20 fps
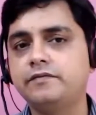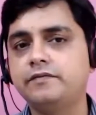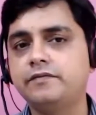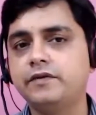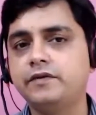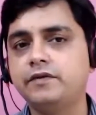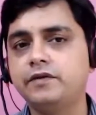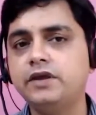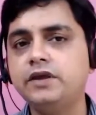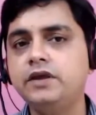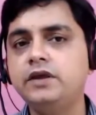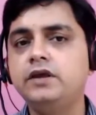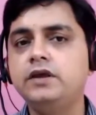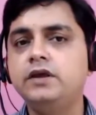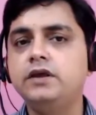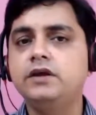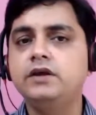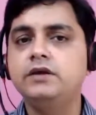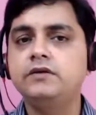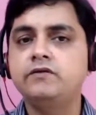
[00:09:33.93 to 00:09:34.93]
Okay,
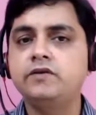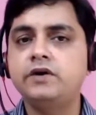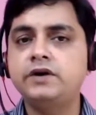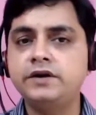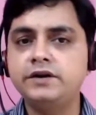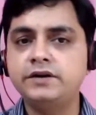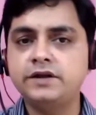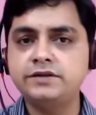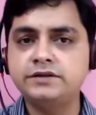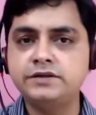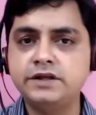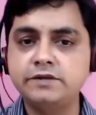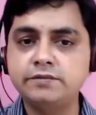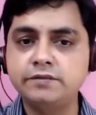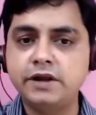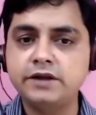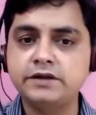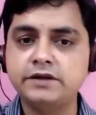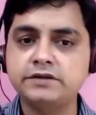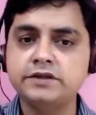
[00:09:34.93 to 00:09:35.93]
what intensity
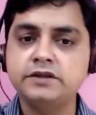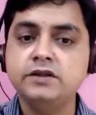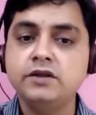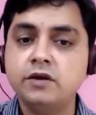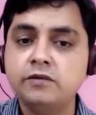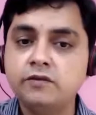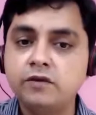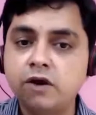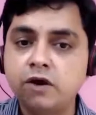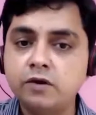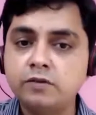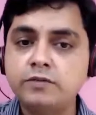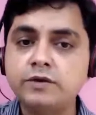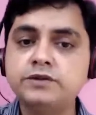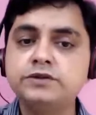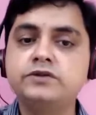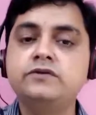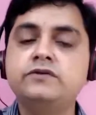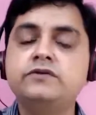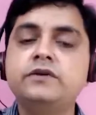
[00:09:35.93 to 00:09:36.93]
matters is how much
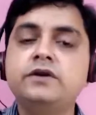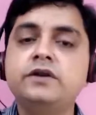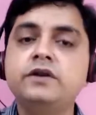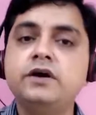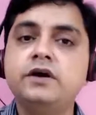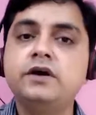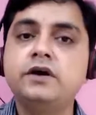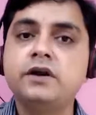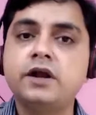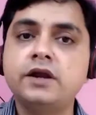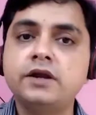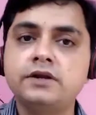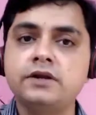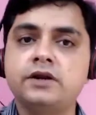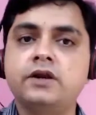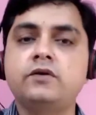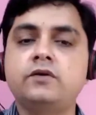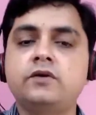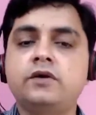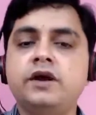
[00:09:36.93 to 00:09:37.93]
you feel right
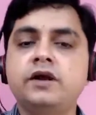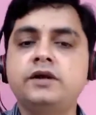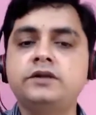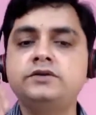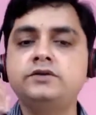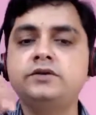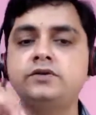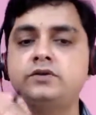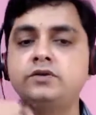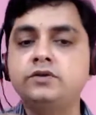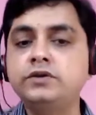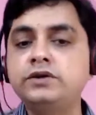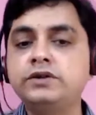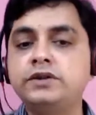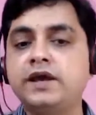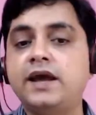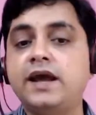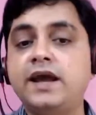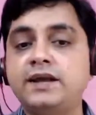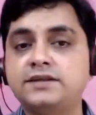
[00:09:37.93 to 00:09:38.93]
now as you're doing the
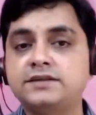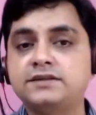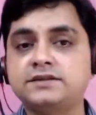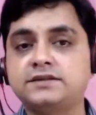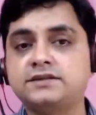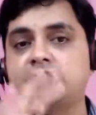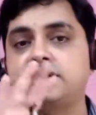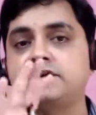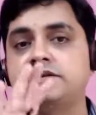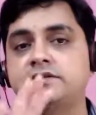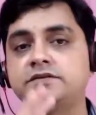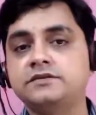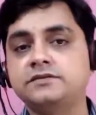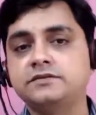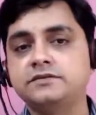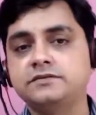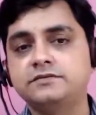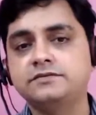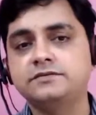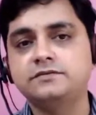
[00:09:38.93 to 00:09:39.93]
exercise,
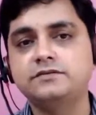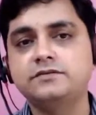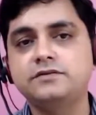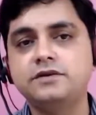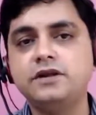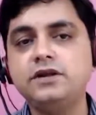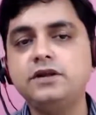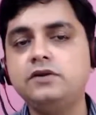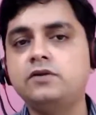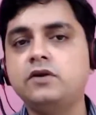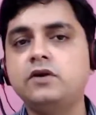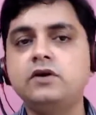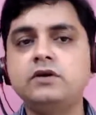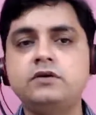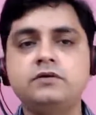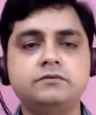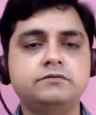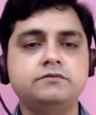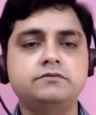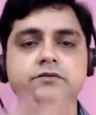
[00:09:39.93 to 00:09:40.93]
right? Not
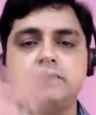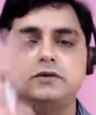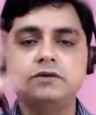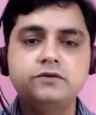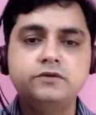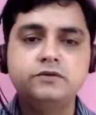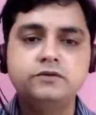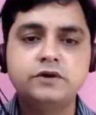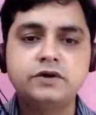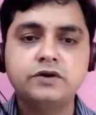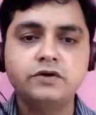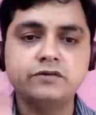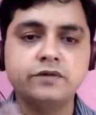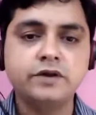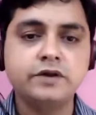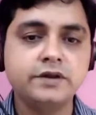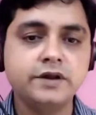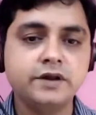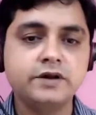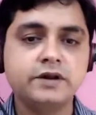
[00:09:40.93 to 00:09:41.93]
what you felt
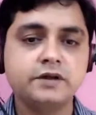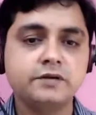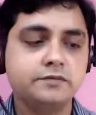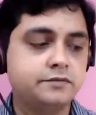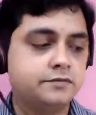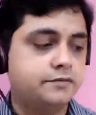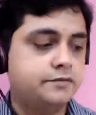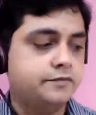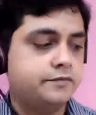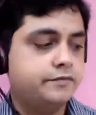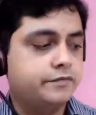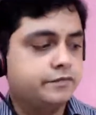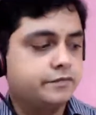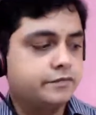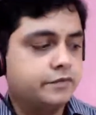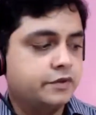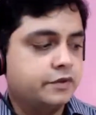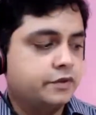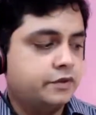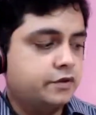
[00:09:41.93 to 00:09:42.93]
that time.
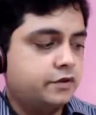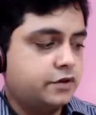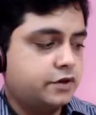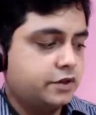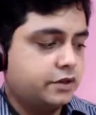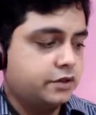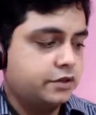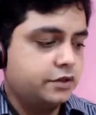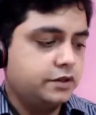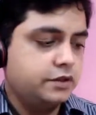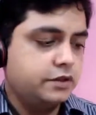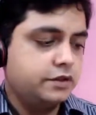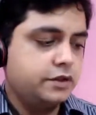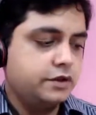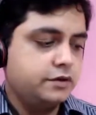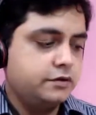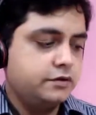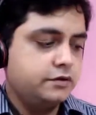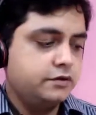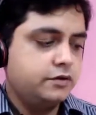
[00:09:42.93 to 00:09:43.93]
Okay,
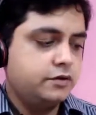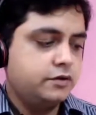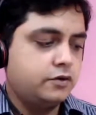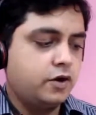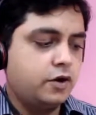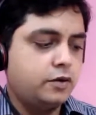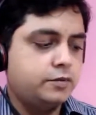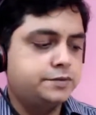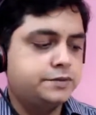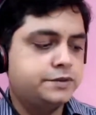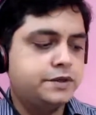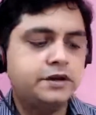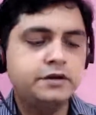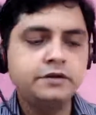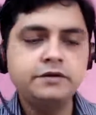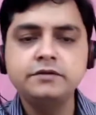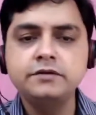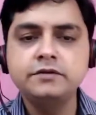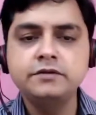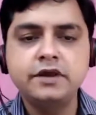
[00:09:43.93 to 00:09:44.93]
then Rob said
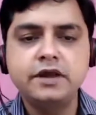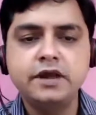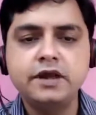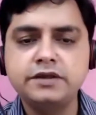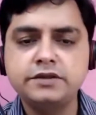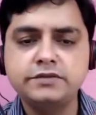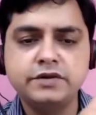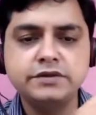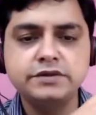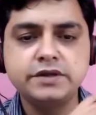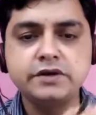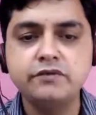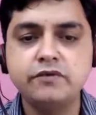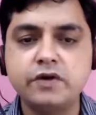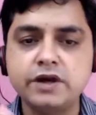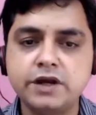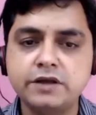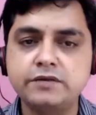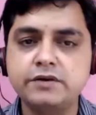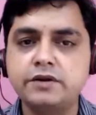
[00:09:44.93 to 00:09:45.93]
XYZ,
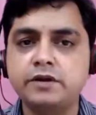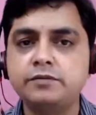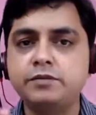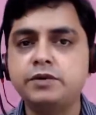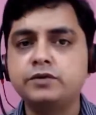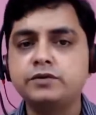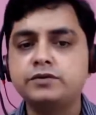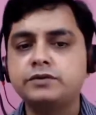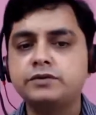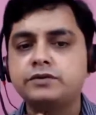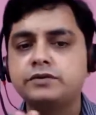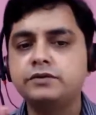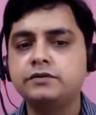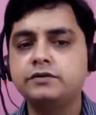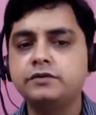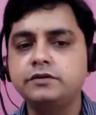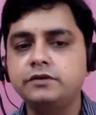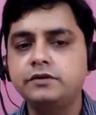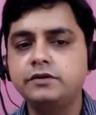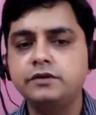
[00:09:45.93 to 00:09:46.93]
whatever abuse
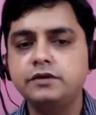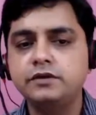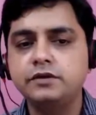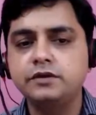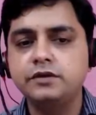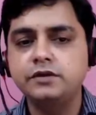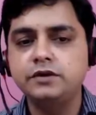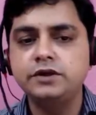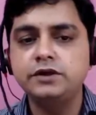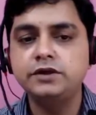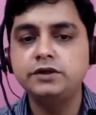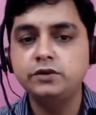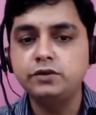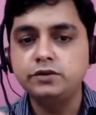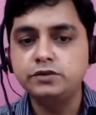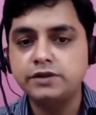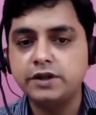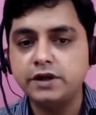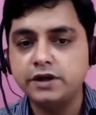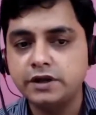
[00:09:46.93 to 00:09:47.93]
he
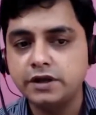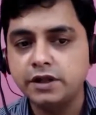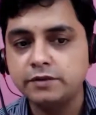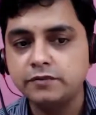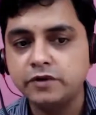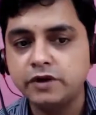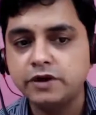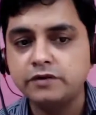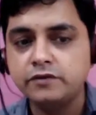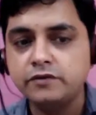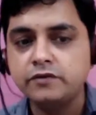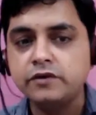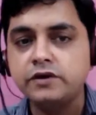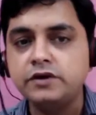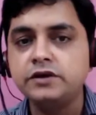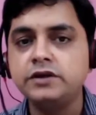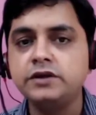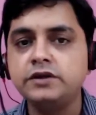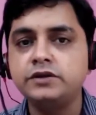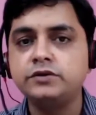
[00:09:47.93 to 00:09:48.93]
used that time, whatever word
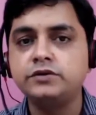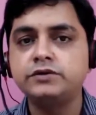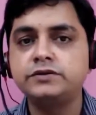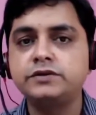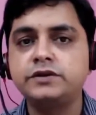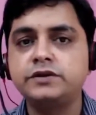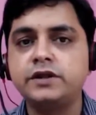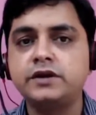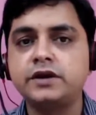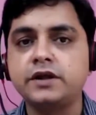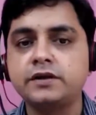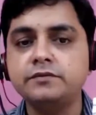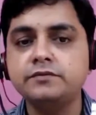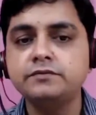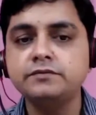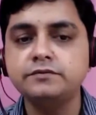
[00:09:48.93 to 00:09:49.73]
he used that time,